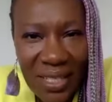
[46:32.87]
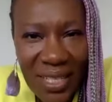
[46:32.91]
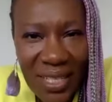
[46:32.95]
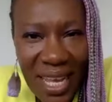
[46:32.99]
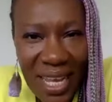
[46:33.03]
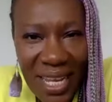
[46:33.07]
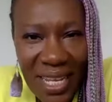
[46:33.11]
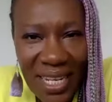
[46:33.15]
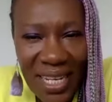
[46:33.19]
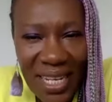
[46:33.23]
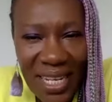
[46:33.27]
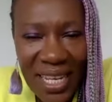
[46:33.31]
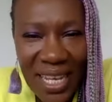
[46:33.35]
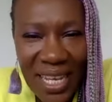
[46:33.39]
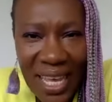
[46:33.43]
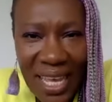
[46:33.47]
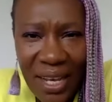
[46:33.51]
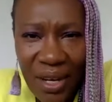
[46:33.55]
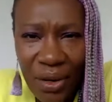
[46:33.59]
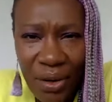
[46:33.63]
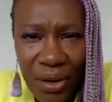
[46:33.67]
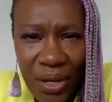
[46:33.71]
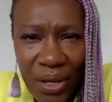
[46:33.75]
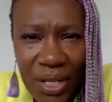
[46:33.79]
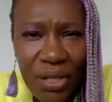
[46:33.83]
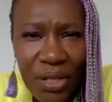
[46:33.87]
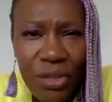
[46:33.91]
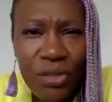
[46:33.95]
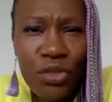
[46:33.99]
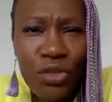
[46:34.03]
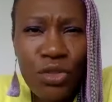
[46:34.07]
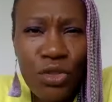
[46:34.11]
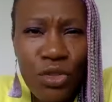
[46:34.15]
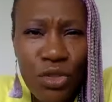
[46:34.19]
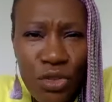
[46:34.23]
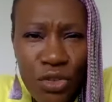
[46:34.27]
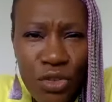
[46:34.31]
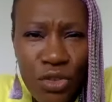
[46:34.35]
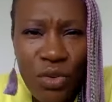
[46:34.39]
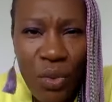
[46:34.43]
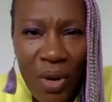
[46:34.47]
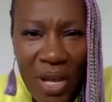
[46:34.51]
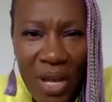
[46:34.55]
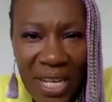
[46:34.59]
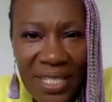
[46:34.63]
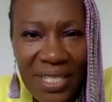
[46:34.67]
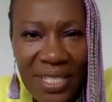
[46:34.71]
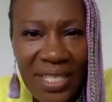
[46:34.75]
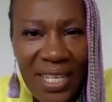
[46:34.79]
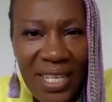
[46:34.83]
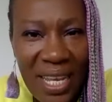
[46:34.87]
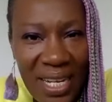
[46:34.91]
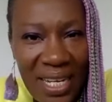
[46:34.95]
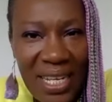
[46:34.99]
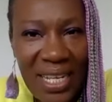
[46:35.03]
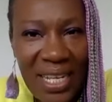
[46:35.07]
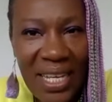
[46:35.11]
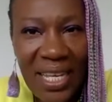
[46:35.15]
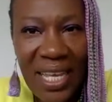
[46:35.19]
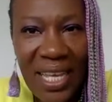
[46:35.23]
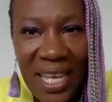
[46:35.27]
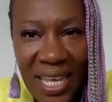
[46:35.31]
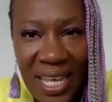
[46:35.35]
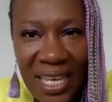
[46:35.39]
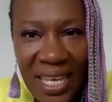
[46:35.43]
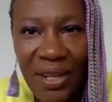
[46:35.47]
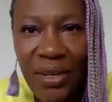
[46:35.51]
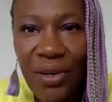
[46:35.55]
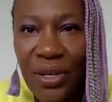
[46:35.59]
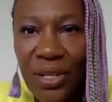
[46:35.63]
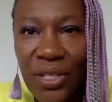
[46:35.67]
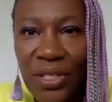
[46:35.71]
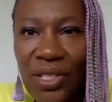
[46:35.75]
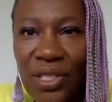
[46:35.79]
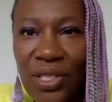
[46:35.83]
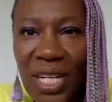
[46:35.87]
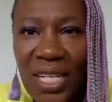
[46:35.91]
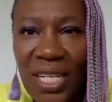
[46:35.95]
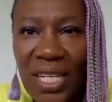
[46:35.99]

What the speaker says: daily hair oil, or do you wear daily hair oil?